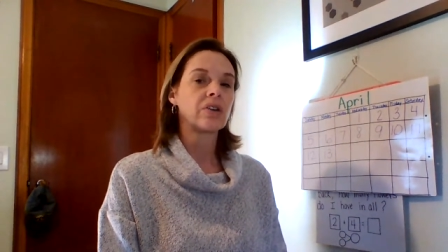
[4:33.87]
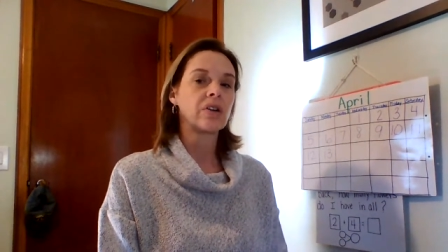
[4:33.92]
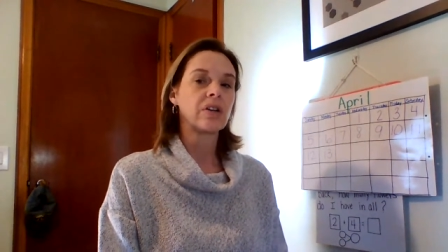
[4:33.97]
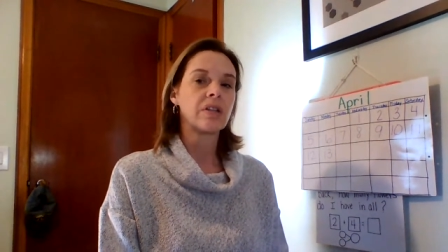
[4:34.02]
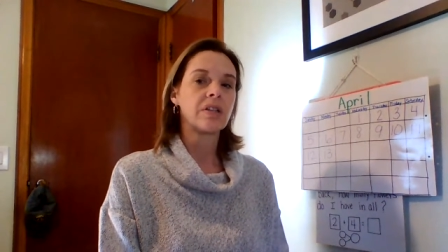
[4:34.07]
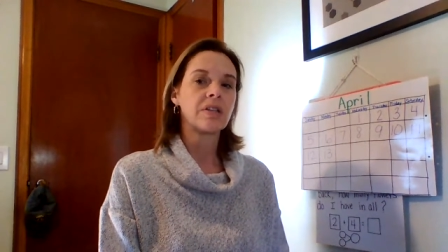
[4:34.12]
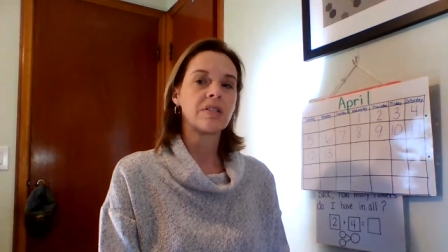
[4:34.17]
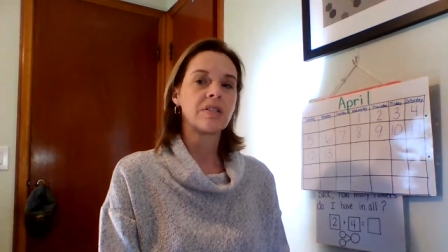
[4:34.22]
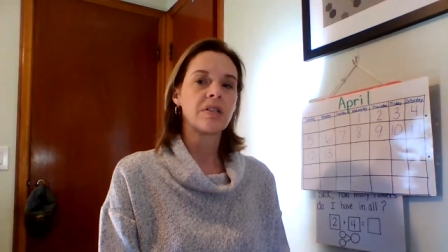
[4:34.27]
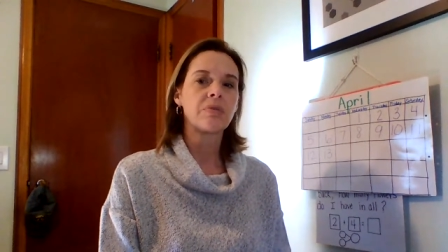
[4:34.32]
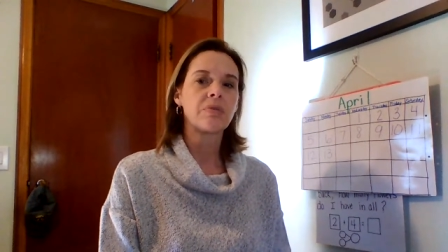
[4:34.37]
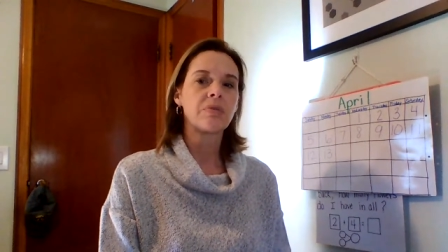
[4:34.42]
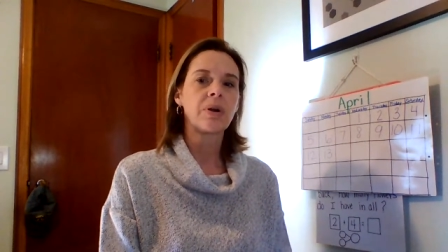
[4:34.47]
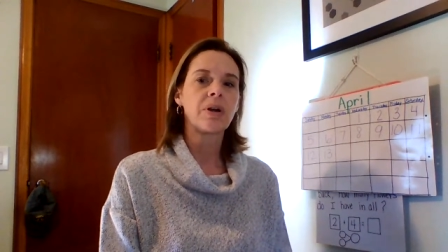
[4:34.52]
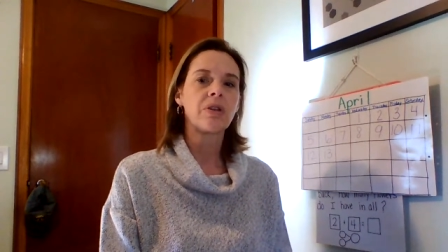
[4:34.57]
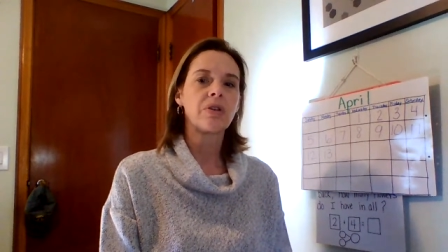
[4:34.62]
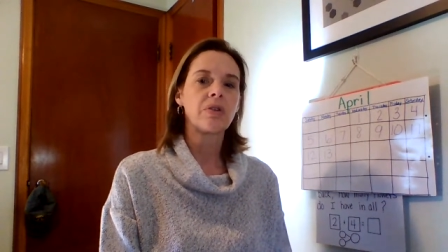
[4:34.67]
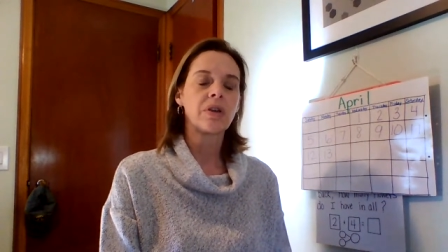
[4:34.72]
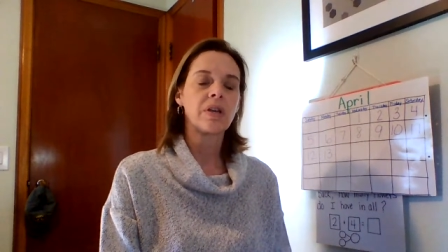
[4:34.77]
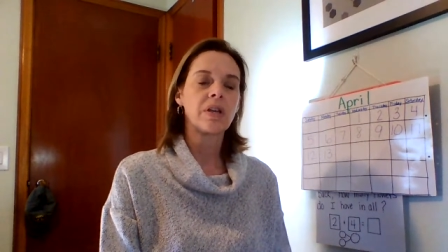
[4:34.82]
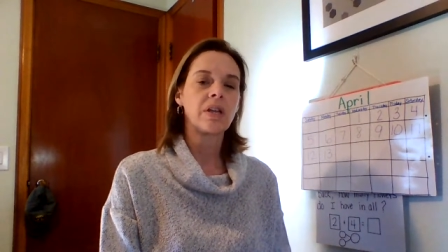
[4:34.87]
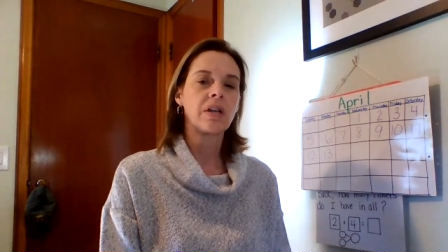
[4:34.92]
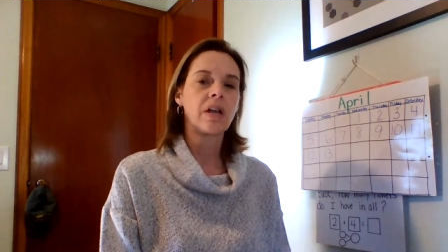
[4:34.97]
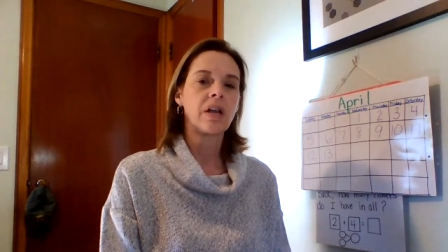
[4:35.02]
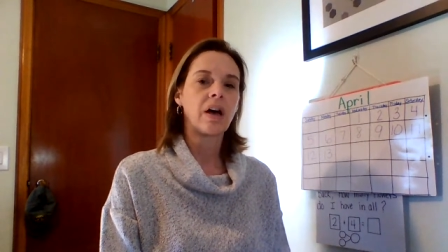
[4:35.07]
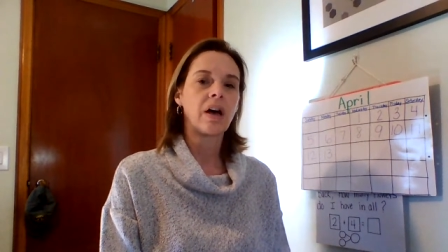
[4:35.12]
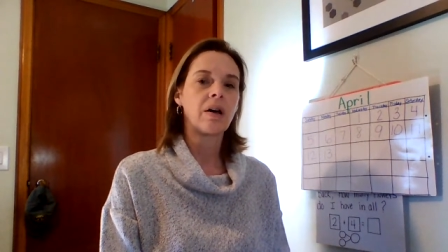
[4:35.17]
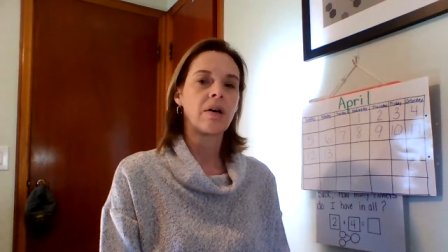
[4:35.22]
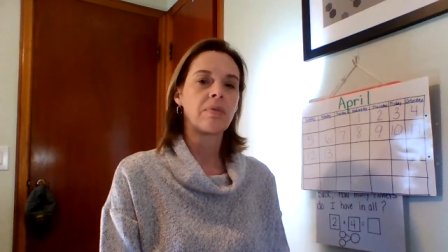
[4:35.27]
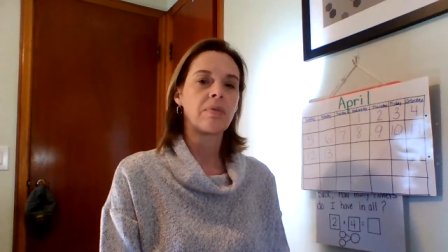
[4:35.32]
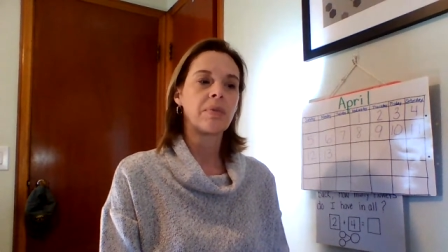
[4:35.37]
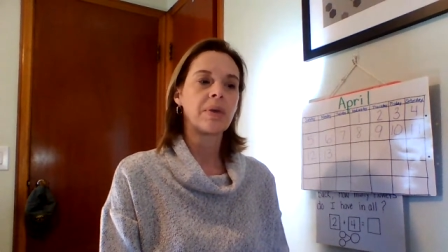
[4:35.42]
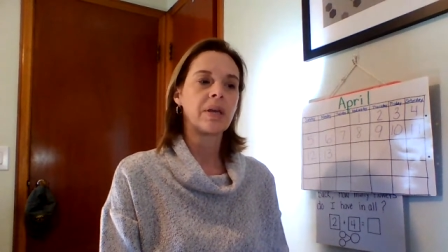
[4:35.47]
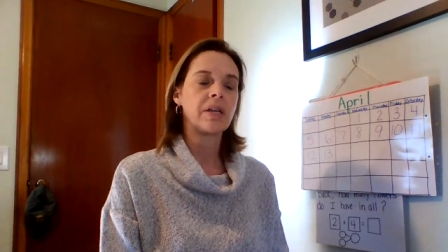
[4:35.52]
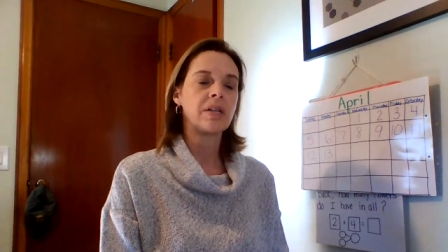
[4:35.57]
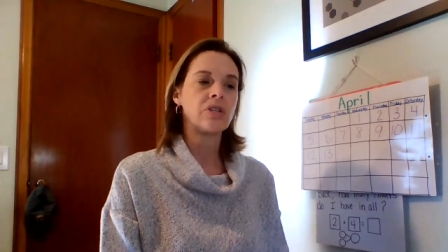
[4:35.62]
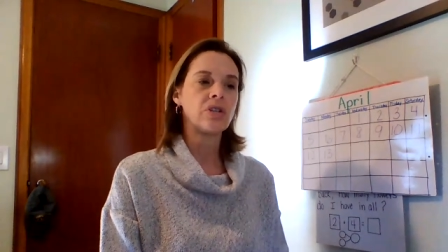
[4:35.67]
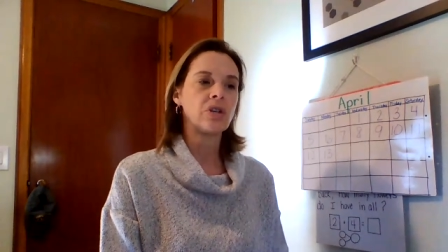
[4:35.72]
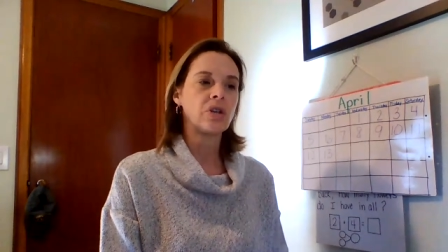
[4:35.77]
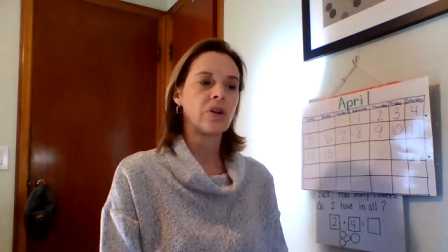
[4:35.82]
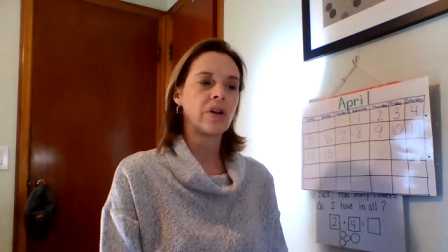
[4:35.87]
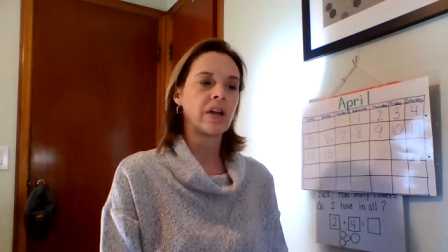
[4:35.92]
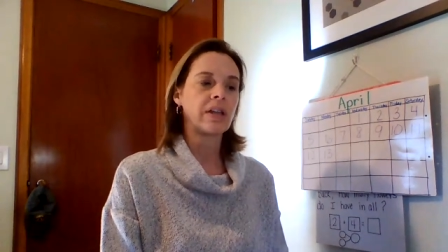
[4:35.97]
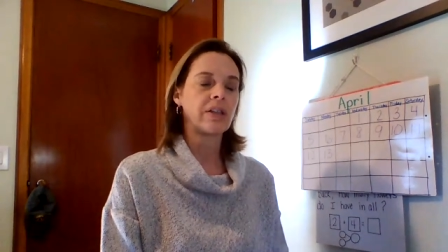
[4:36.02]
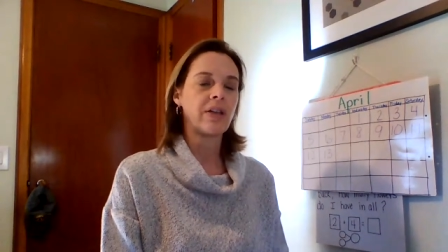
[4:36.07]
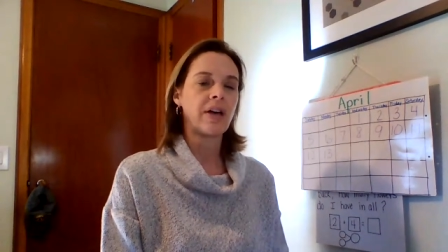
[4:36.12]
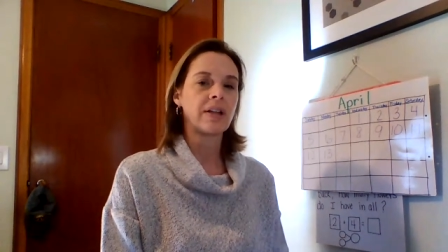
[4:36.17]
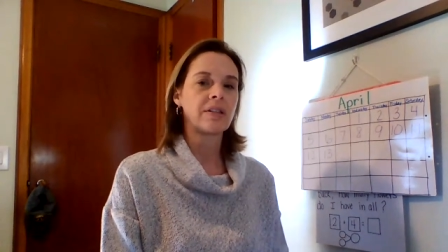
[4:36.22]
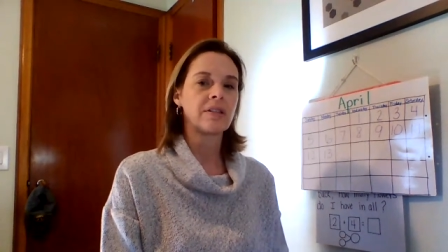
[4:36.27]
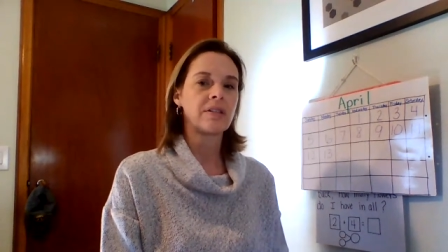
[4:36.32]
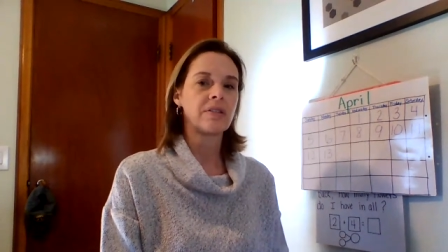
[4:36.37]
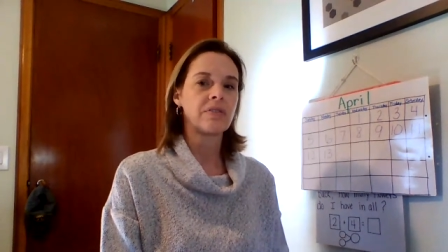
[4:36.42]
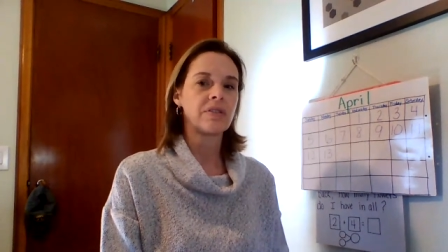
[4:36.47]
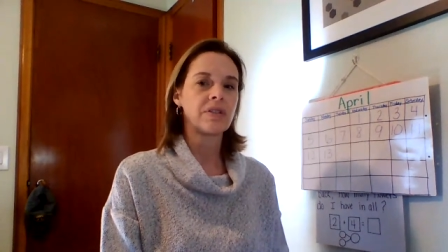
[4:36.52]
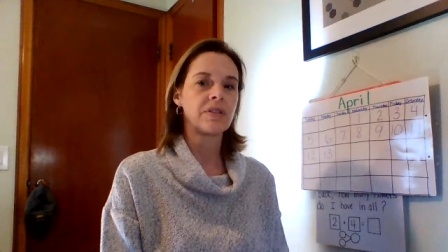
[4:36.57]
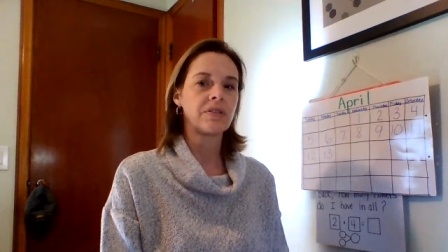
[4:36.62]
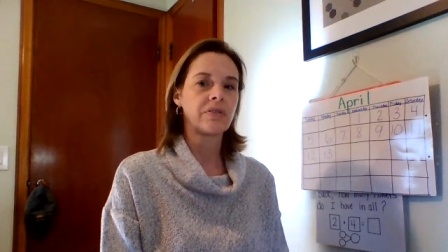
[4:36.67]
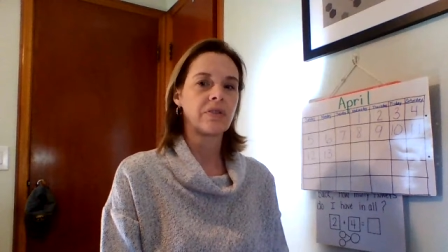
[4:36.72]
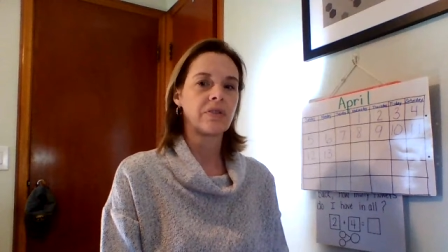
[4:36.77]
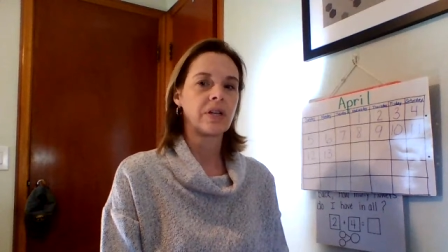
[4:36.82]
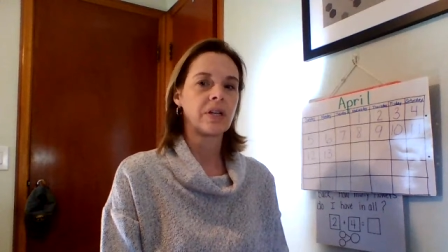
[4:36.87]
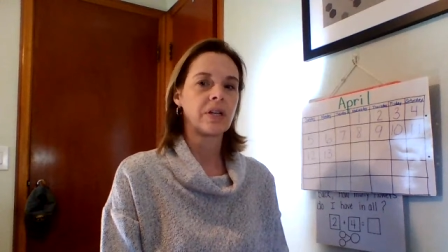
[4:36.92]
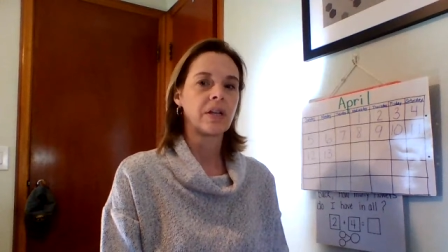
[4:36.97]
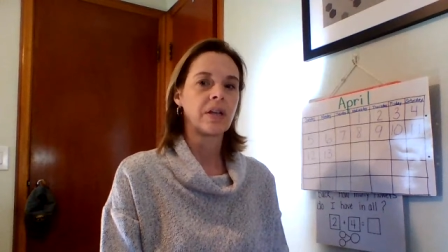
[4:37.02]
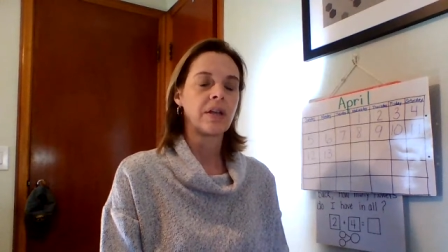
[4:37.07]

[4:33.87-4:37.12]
And this is where you can integrate lots of different